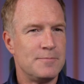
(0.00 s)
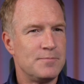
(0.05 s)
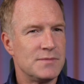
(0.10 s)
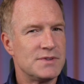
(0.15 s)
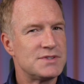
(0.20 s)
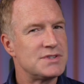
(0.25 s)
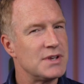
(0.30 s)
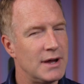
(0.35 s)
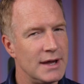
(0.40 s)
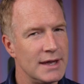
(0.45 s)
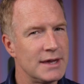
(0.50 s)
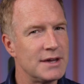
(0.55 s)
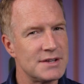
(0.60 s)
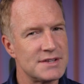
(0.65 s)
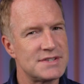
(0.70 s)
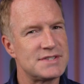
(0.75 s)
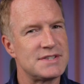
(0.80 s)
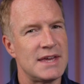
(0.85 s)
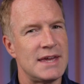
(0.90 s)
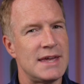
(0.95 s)
So I'm going to
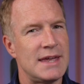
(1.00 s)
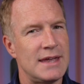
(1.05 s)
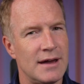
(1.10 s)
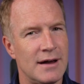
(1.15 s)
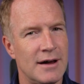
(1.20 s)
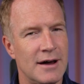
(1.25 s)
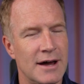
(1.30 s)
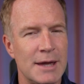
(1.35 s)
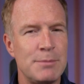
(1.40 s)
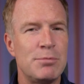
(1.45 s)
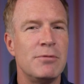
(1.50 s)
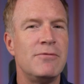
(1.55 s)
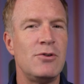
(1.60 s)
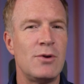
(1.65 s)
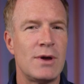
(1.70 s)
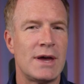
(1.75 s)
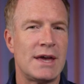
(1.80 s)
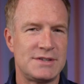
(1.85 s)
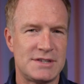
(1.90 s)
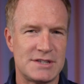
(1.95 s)
say
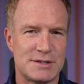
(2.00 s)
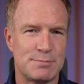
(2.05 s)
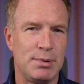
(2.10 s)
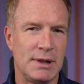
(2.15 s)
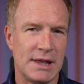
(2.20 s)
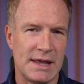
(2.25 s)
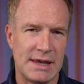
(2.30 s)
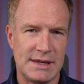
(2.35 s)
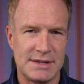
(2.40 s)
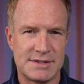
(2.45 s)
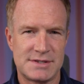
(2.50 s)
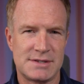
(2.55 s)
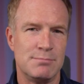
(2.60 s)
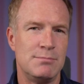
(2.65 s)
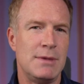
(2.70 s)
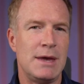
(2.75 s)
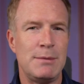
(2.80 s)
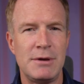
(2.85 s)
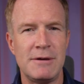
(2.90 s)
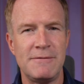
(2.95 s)
Hyperview has its place.
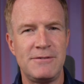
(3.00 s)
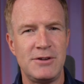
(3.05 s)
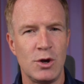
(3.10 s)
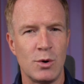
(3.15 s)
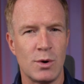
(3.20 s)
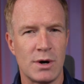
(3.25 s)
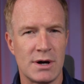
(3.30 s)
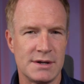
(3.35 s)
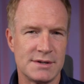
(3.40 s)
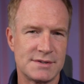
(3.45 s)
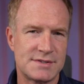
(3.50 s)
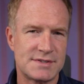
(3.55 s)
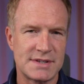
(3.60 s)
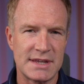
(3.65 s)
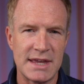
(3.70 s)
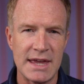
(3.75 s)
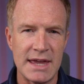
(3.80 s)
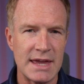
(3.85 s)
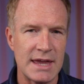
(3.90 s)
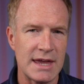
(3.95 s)
Maybe if you are
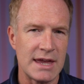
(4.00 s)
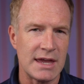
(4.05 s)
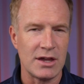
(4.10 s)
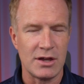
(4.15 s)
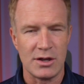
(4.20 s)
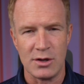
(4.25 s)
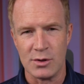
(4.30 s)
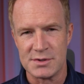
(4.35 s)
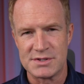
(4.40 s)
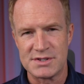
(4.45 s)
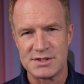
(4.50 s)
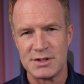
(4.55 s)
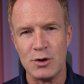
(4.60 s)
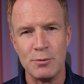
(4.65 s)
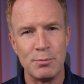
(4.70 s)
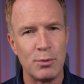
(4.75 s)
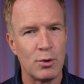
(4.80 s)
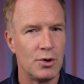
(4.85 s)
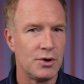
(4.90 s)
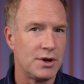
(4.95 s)
skiing, you're
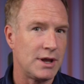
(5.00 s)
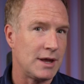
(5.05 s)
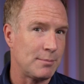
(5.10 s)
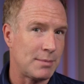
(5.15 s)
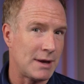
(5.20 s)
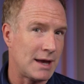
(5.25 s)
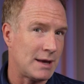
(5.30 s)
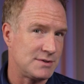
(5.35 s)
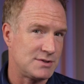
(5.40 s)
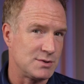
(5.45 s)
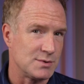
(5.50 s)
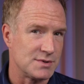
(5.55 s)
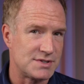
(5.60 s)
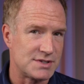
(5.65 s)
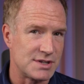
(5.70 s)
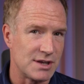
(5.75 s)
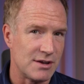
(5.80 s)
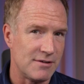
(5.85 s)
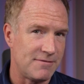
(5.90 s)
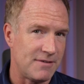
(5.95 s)
snowboarding, perhaps you're
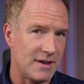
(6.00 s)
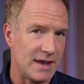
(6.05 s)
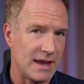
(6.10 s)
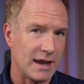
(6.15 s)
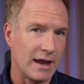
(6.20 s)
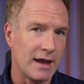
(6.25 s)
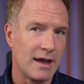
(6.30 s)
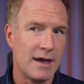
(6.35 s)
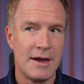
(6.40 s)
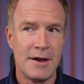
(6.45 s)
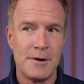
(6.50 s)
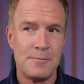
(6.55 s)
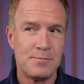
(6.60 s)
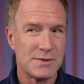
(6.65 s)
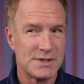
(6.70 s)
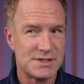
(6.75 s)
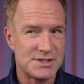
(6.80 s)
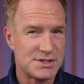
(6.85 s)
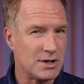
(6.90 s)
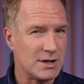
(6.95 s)
surfing,
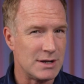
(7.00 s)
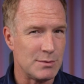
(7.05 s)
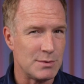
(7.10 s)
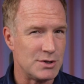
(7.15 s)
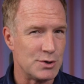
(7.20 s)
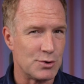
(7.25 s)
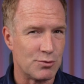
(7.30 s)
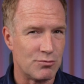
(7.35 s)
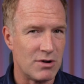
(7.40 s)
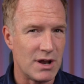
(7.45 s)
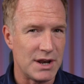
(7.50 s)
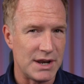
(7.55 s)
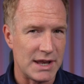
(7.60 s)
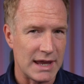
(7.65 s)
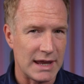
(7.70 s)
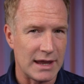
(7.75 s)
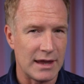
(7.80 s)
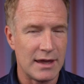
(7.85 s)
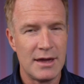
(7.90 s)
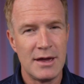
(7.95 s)
certainly when you're
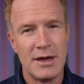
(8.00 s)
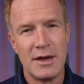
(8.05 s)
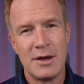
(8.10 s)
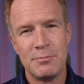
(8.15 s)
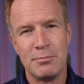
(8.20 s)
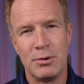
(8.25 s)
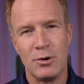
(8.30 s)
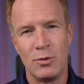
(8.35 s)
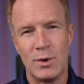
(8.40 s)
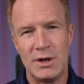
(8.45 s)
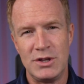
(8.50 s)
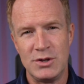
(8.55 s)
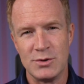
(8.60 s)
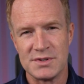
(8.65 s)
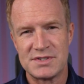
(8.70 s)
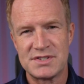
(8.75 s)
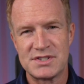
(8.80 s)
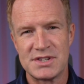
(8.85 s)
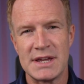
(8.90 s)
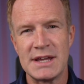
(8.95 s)
running. But when you're
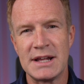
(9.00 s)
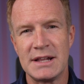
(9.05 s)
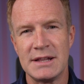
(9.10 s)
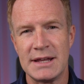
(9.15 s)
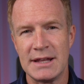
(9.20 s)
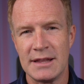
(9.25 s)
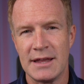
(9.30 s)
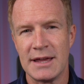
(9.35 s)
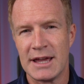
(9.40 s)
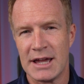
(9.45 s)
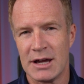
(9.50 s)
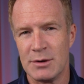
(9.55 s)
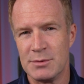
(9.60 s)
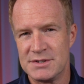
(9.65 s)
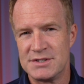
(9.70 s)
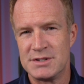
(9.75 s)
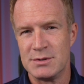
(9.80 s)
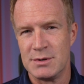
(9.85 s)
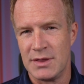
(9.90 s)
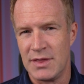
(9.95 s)
cycling like I
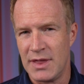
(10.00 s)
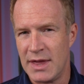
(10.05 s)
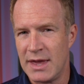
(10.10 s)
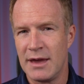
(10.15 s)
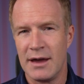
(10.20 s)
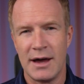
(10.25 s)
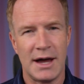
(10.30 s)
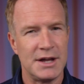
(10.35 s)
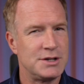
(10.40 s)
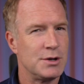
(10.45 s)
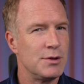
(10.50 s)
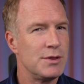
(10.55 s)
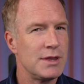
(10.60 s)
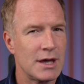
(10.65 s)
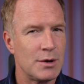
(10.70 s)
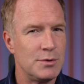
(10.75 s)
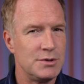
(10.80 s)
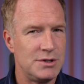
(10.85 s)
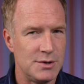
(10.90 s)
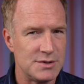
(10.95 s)
was doing there, I don't think
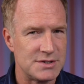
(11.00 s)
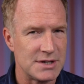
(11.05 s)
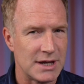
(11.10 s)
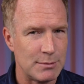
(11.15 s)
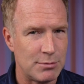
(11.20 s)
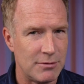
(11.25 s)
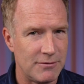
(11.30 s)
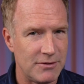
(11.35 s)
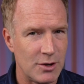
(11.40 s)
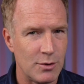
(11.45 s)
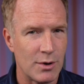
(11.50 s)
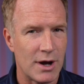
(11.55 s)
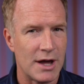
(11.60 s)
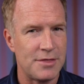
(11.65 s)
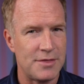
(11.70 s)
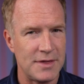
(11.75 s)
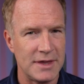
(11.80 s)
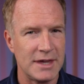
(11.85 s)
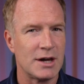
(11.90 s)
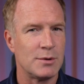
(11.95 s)
I would use Hyperview. I
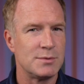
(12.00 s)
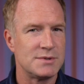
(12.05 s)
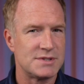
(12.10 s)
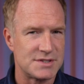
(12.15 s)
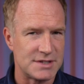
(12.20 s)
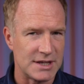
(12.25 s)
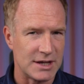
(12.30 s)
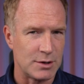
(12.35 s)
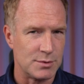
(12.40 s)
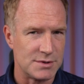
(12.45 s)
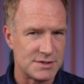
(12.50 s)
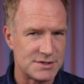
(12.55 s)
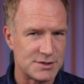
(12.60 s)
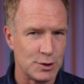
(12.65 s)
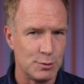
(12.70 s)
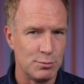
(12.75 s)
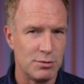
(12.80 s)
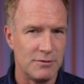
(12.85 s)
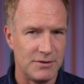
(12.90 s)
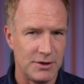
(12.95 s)
think I would stick with
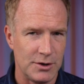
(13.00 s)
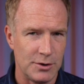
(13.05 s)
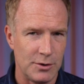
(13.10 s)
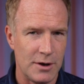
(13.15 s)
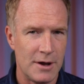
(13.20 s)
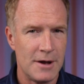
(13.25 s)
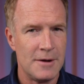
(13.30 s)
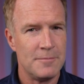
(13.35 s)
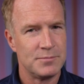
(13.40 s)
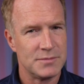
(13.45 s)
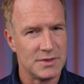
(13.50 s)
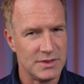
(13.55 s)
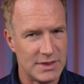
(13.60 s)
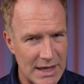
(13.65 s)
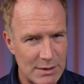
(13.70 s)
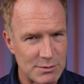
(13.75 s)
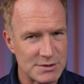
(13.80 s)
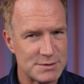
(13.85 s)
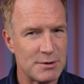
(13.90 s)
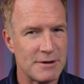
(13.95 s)
Superview. And
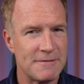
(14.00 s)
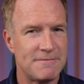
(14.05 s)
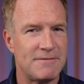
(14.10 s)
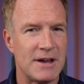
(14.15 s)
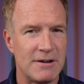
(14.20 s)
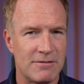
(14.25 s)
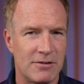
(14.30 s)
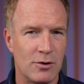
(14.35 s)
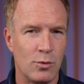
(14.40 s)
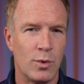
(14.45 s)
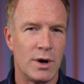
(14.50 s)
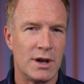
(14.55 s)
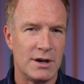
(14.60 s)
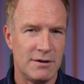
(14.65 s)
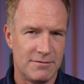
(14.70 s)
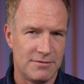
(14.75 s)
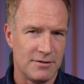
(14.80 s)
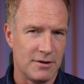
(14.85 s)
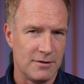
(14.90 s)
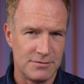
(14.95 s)
that was my favorite one
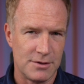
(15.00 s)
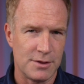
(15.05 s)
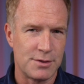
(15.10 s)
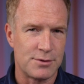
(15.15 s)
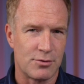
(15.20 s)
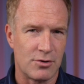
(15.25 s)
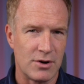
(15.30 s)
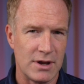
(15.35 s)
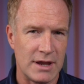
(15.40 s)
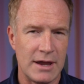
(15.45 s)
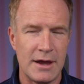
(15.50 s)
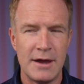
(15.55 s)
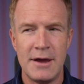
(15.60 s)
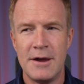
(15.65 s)
of the three.